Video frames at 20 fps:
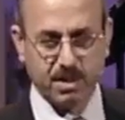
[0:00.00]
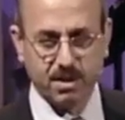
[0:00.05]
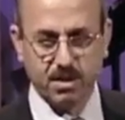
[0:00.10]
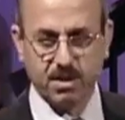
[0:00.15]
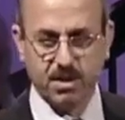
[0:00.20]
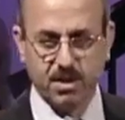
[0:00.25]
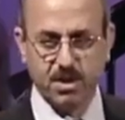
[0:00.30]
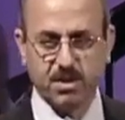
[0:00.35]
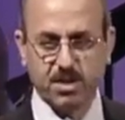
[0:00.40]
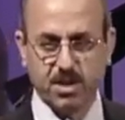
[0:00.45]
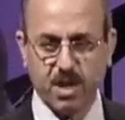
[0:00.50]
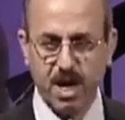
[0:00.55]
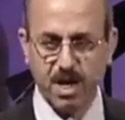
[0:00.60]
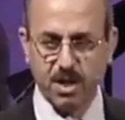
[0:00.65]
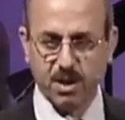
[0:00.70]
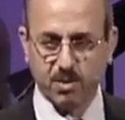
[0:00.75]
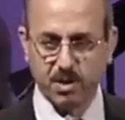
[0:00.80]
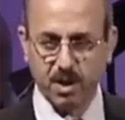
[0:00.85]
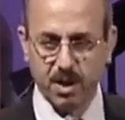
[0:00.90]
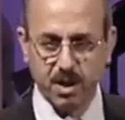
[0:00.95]
this
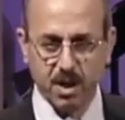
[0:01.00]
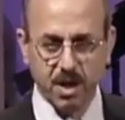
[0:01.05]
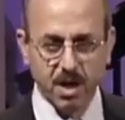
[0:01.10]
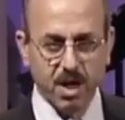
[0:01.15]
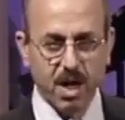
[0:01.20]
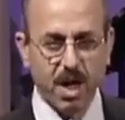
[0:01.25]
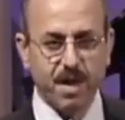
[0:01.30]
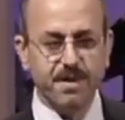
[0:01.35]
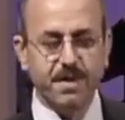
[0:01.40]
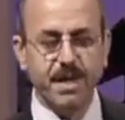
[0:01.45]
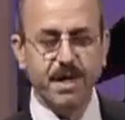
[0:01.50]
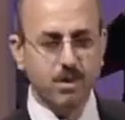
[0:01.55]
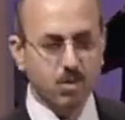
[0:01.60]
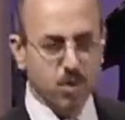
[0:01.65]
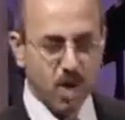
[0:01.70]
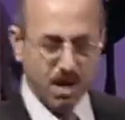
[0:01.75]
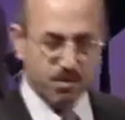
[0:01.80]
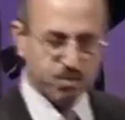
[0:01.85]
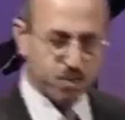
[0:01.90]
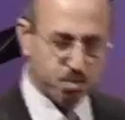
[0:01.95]
country, and then you
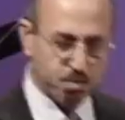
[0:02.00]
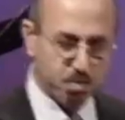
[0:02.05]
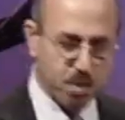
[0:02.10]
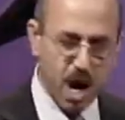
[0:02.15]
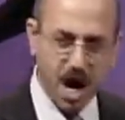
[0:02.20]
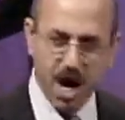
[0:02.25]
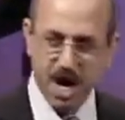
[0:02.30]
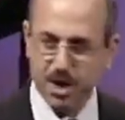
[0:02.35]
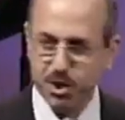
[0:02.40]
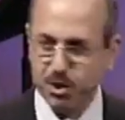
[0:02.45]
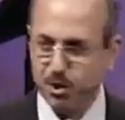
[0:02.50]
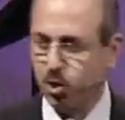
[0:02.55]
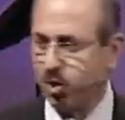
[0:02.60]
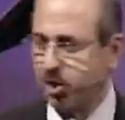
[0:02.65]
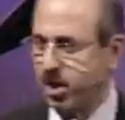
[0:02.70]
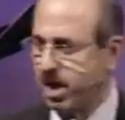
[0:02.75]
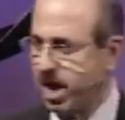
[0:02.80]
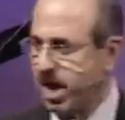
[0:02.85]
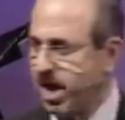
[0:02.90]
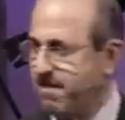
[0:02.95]
have to buy your
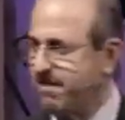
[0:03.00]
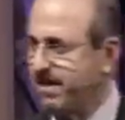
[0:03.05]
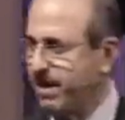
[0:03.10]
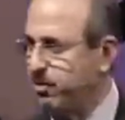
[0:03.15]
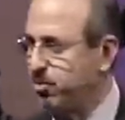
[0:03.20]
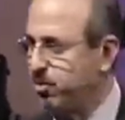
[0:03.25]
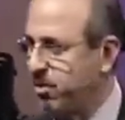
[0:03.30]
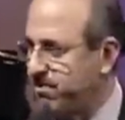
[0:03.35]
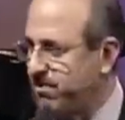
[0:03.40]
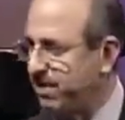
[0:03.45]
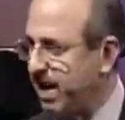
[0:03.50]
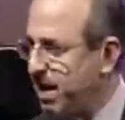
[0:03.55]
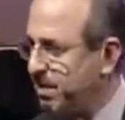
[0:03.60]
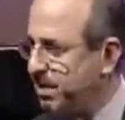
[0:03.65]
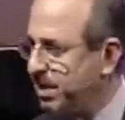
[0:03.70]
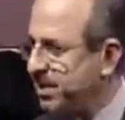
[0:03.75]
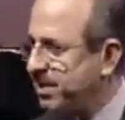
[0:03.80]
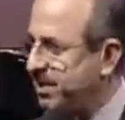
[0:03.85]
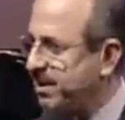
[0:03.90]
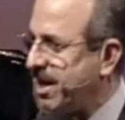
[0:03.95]
life and your
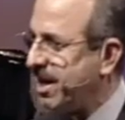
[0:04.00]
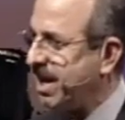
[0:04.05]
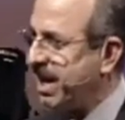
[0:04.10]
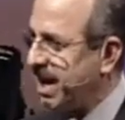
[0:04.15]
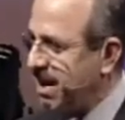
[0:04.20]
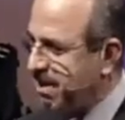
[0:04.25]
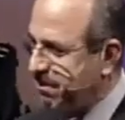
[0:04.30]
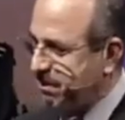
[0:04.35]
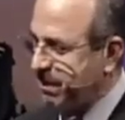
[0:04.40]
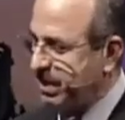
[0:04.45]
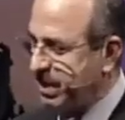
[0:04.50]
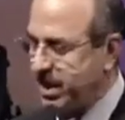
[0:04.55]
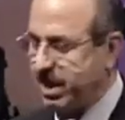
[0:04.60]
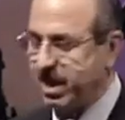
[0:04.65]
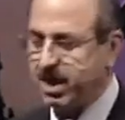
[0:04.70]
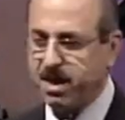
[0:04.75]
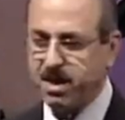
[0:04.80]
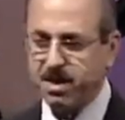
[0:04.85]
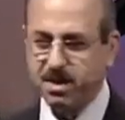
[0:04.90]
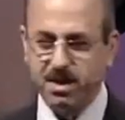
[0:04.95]
family's life every
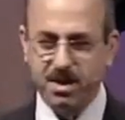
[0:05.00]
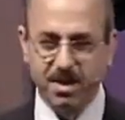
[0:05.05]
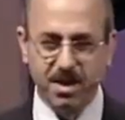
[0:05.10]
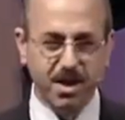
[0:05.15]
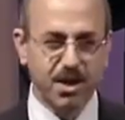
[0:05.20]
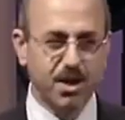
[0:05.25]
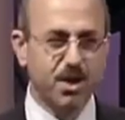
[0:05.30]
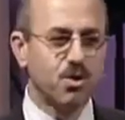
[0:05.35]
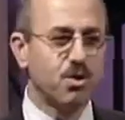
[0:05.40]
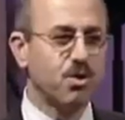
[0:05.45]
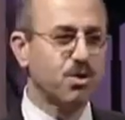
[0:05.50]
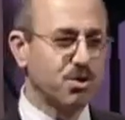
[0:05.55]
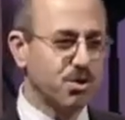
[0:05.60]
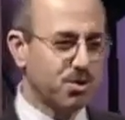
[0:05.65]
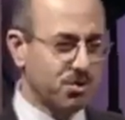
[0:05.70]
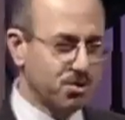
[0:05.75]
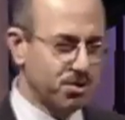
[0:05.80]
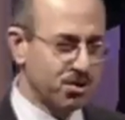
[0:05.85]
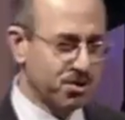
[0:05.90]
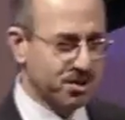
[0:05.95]
year in order
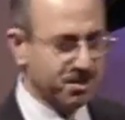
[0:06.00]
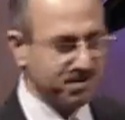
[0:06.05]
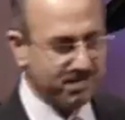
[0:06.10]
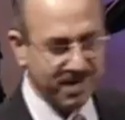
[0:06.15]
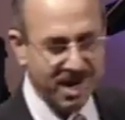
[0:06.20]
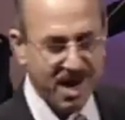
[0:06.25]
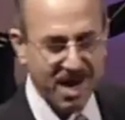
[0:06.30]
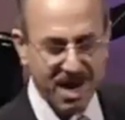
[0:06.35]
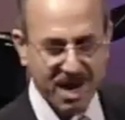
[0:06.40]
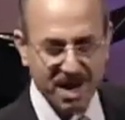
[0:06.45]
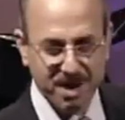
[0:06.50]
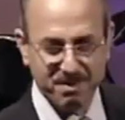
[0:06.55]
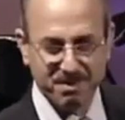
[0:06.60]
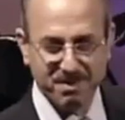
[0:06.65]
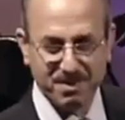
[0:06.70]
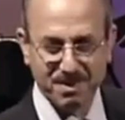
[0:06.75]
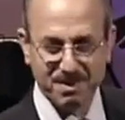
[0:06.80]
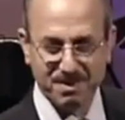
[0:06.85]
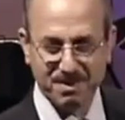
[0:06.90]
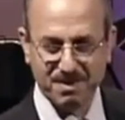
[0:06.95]
to survive,
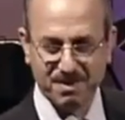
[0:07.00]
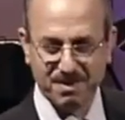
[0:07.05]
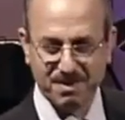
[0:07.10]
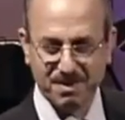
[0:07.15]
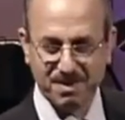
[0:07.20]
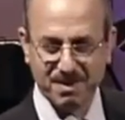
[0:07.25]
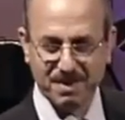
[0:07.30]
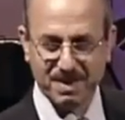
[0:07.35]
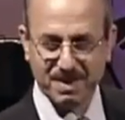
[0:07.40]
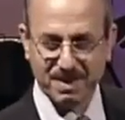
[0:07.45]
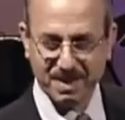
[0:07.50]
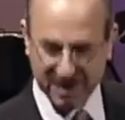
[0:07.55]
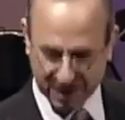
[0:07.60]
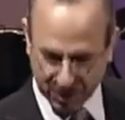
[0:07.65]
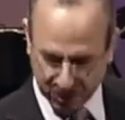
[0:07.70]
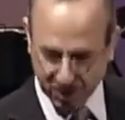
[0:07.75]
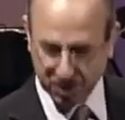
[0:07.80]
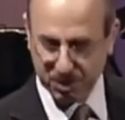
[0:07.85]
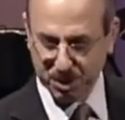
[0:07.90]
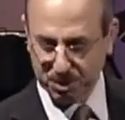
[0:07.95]

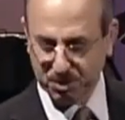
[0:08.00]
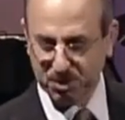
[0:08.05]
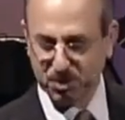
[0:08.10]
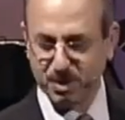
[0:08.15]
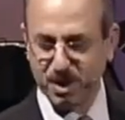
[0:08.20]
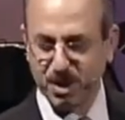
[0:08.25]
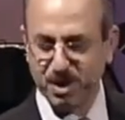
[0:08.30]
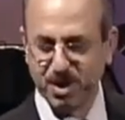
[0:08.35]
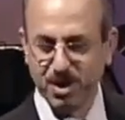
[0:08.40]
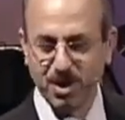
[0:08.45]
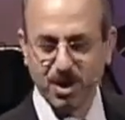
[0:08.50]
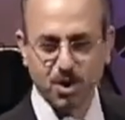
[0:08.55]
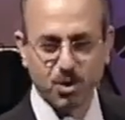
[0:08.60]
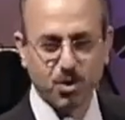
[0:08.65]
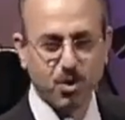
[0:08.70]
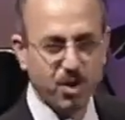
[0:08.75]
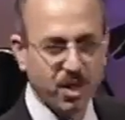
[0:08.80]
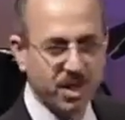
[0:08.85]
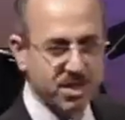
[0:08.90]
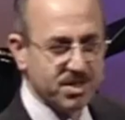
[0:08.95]
according to the
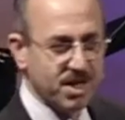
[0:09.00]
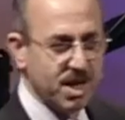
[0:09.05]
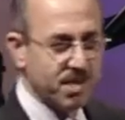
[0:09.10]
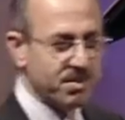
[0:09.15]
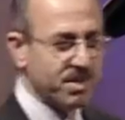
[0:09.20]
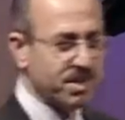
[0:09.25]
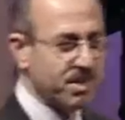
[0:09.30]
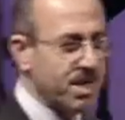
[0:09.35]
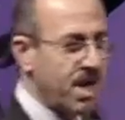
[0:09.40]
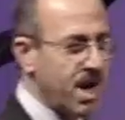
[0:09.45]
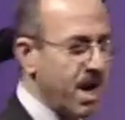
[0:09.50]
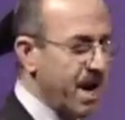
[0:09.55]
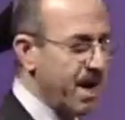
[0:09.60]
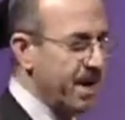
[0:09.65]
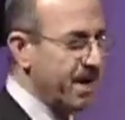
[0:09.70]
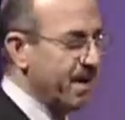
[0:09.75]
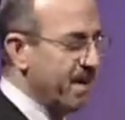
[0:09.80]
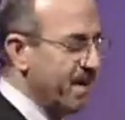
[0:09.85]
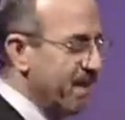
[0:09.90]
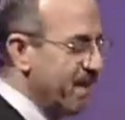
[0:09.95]
Quran chapter 9.